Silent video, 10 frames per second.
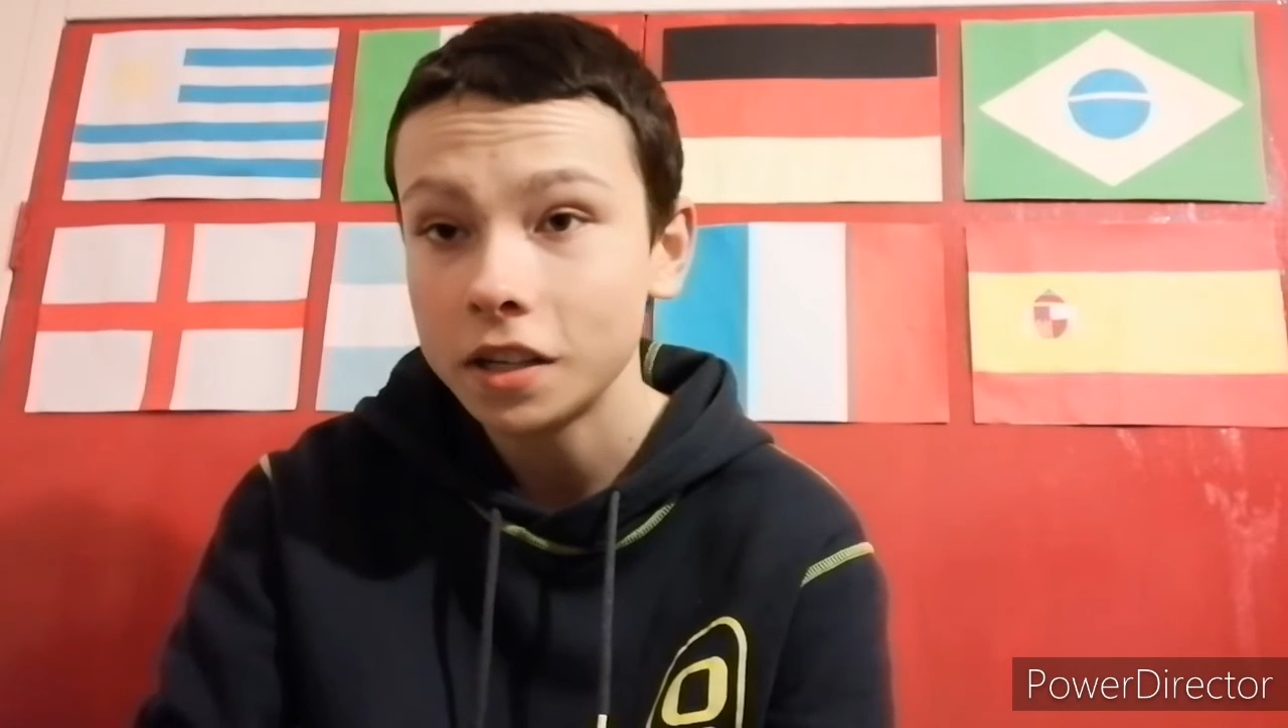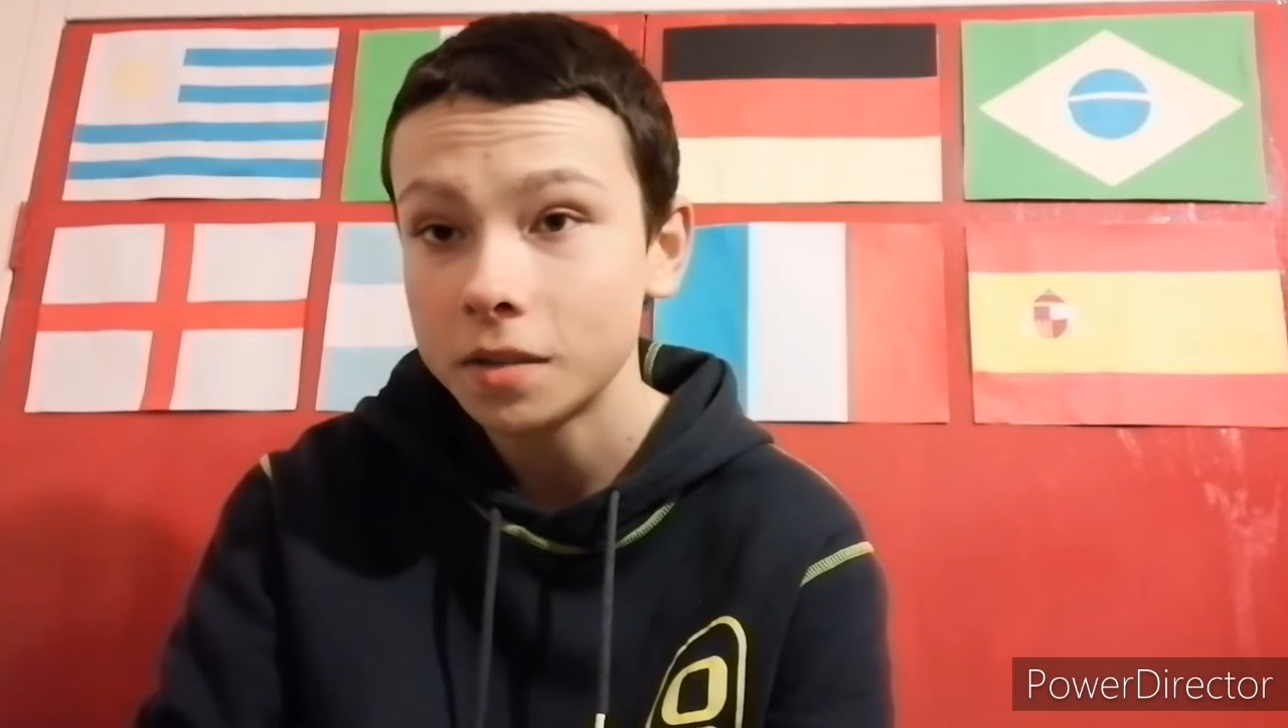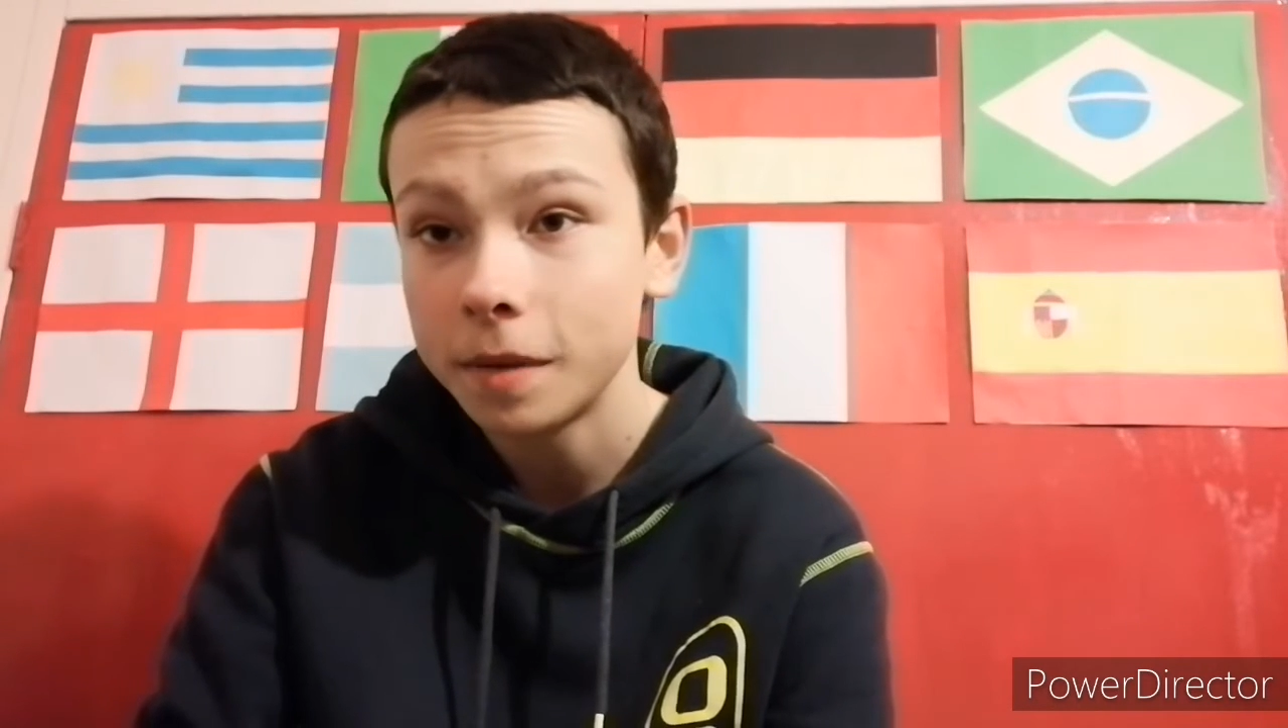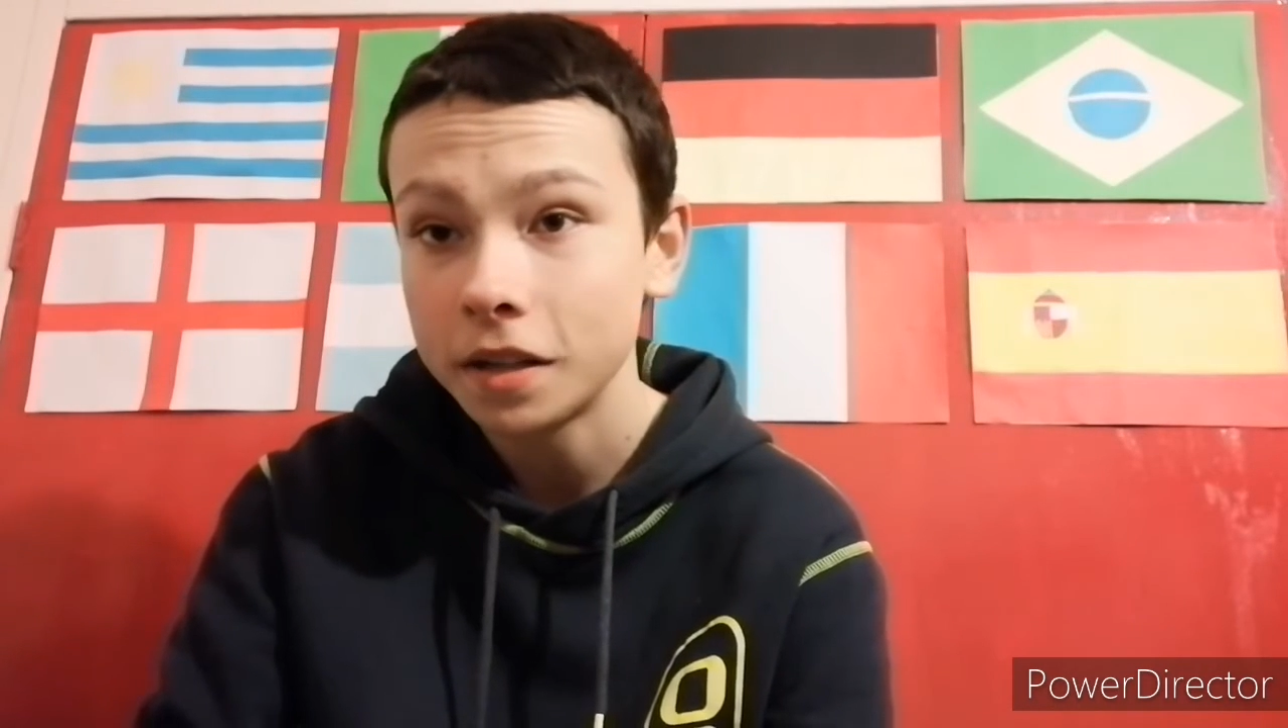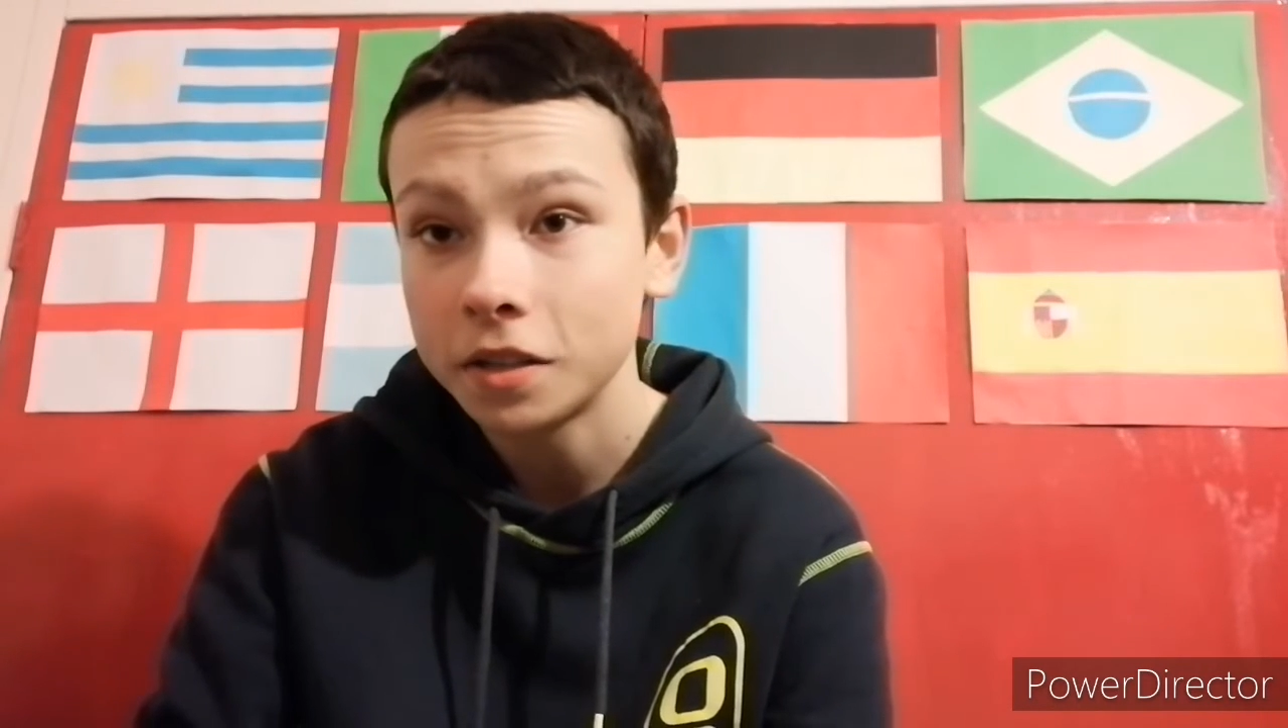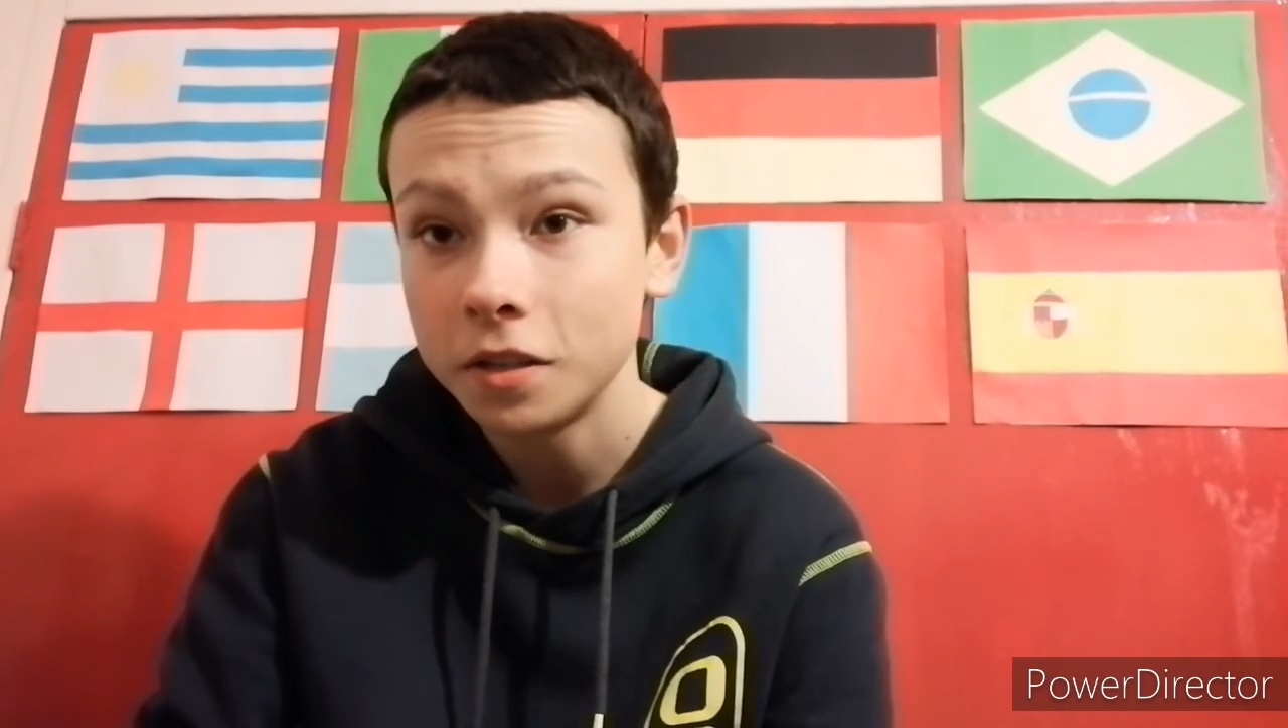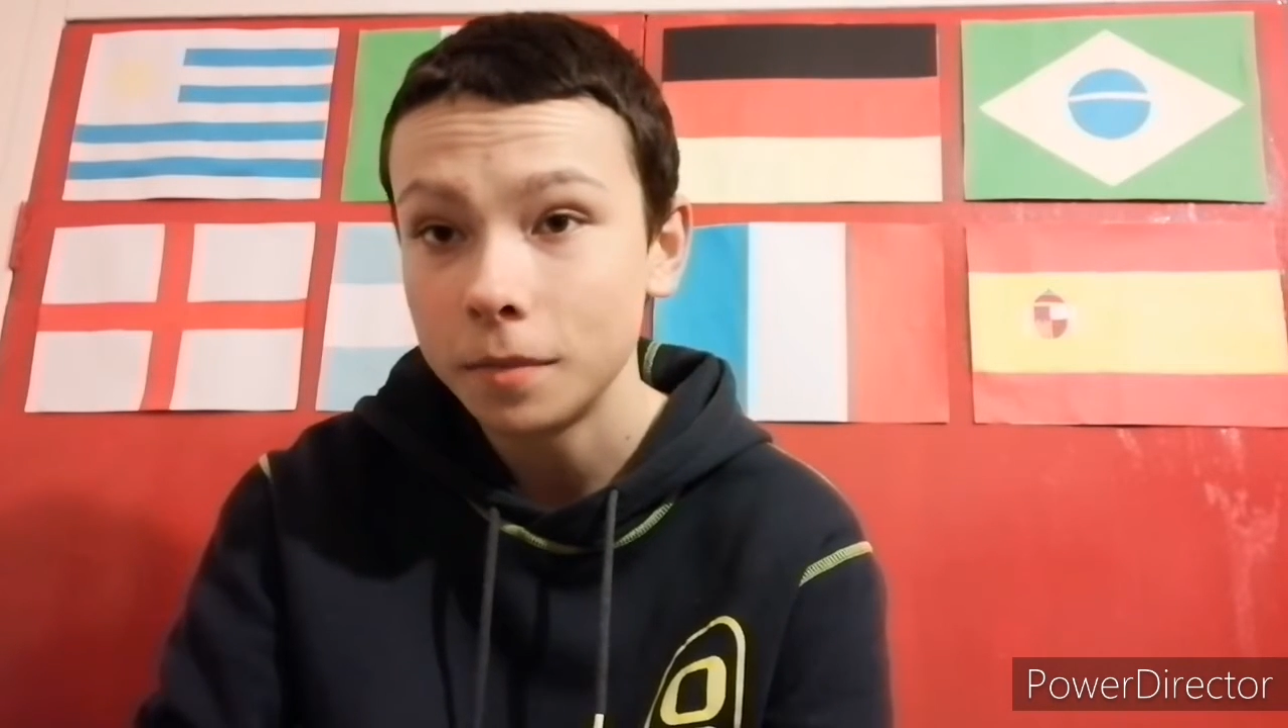expect too